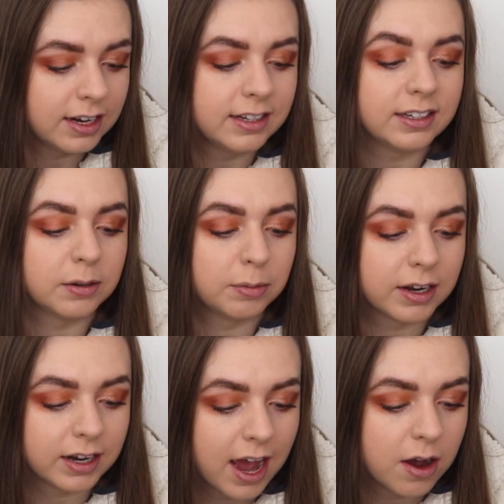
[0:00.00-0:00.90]
and easy to
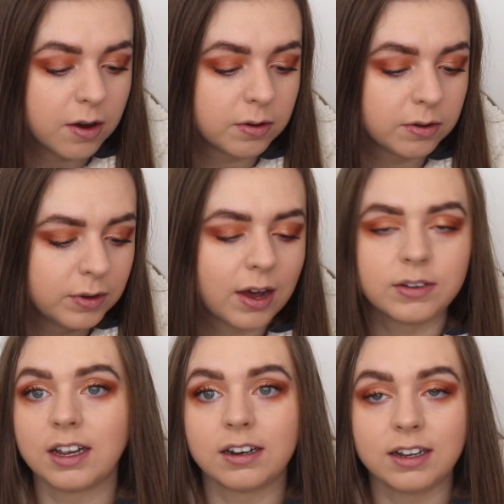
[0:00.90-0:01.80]
blend out
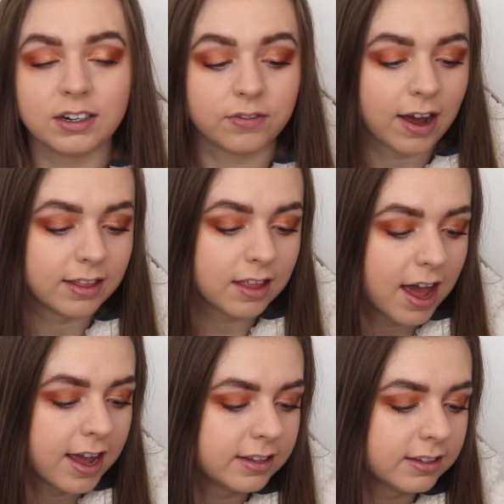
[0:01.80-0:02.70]
without settling into fine
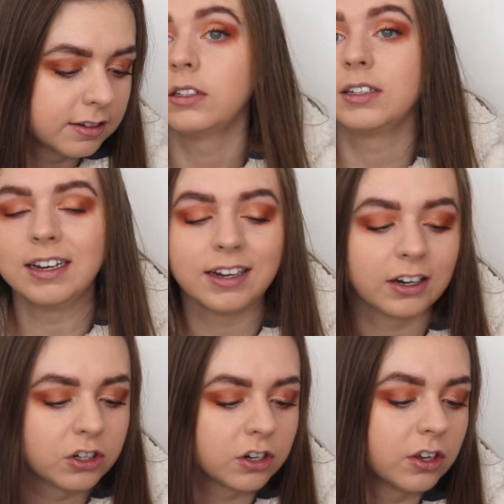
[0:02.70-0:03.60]
lines. Skin
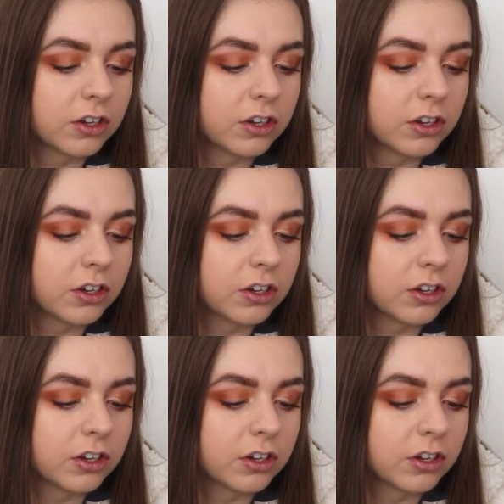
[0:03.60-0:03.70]
texture